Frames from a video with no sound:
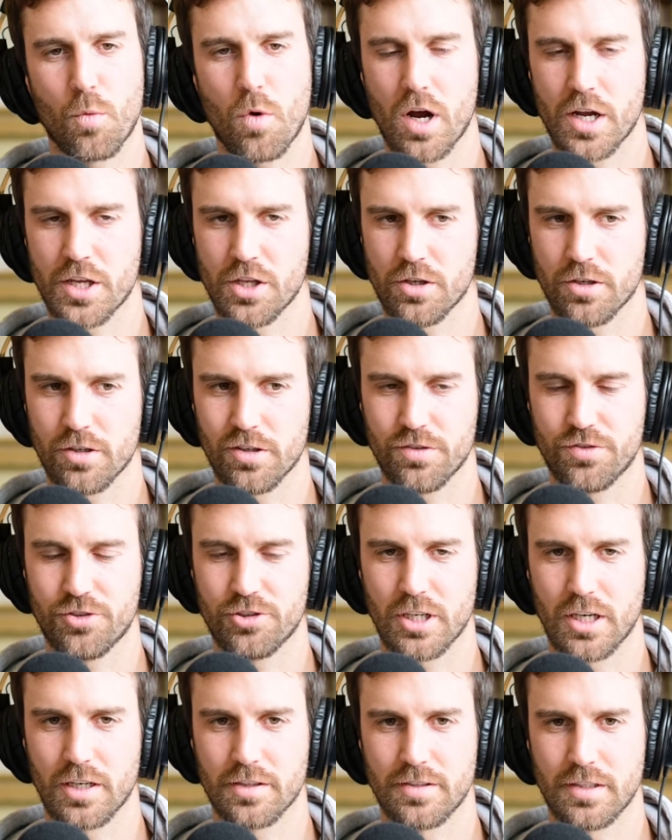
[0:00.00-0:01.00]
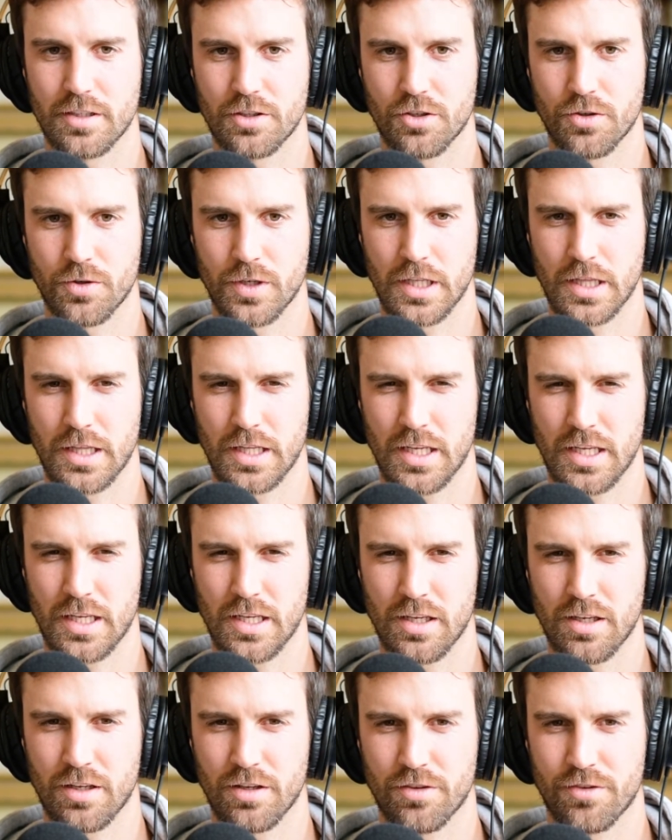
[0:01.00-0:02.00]
why you started doing
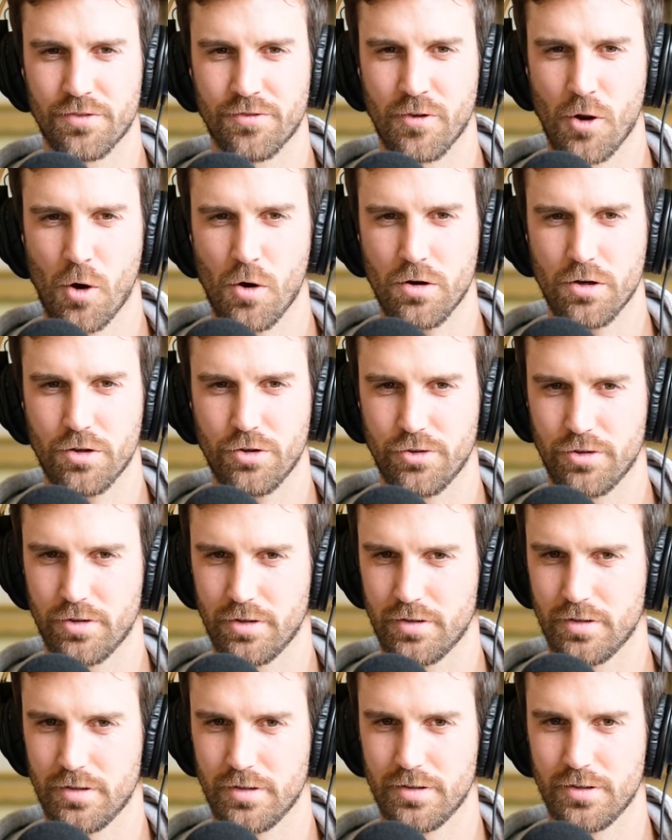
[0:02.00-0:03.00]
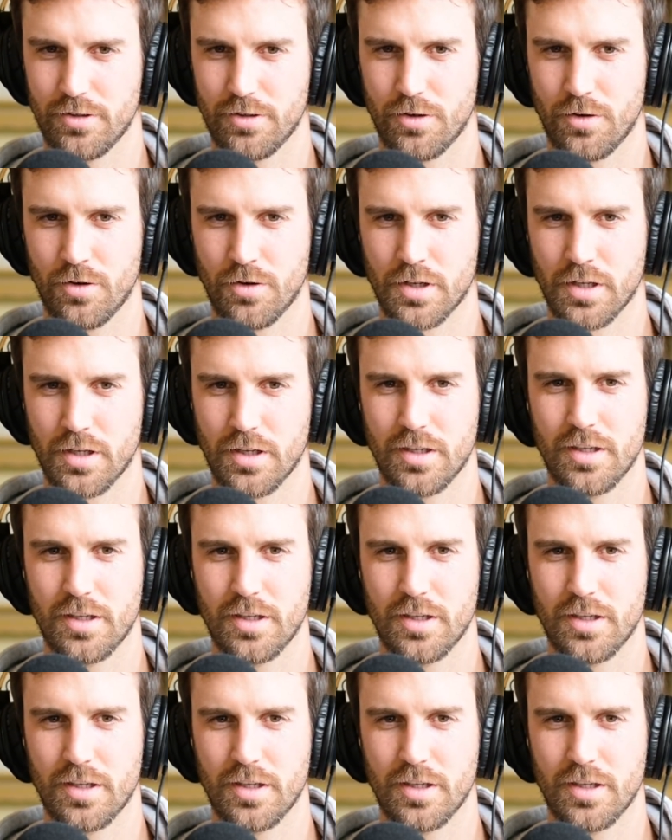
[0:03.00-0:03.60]
these vlogs on it?